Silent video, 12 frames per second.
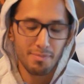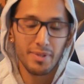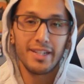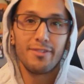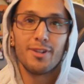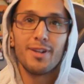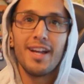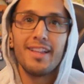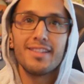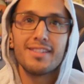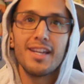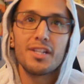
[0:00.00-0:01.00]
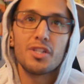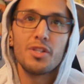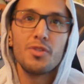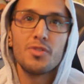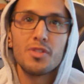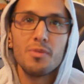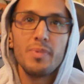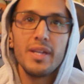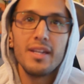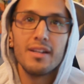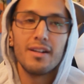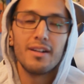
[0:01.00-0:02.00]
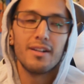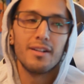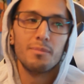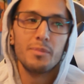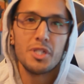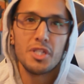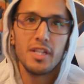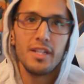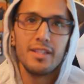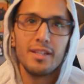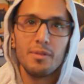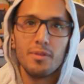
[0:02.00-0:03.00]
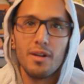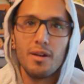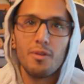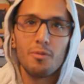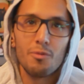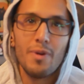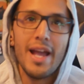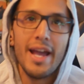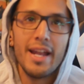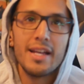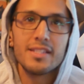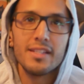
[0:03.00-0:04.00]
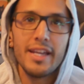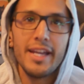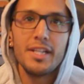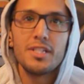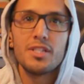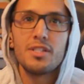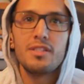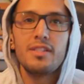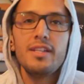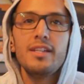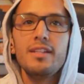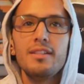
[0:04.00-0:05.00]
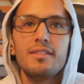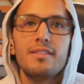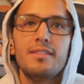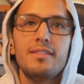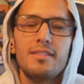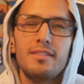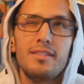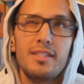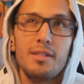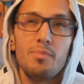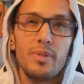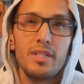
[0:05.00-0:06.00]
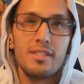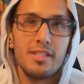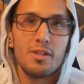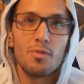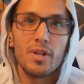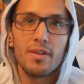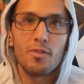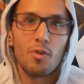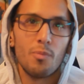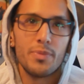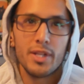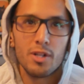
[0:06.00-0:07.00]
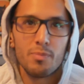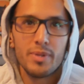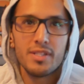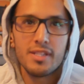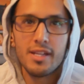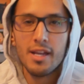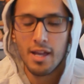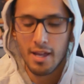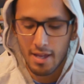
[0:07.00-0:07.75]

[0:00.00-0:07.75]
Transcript: Believe it or not, this actually used to be a machine that ran as a HTPC or whatever, home theater PC.